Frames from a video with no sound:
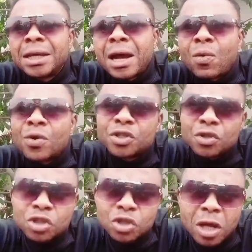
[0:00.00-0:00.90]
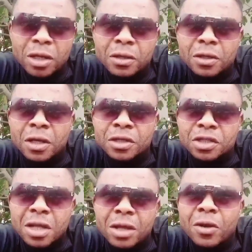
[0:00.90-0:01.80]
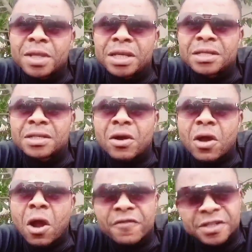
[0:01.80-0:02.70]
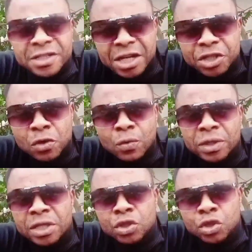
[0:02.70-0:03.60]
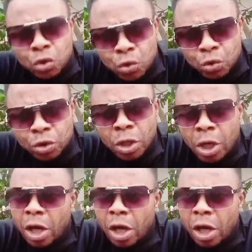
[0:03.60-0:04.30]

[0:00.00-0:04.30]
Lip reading: once you start up this conversation with this dude,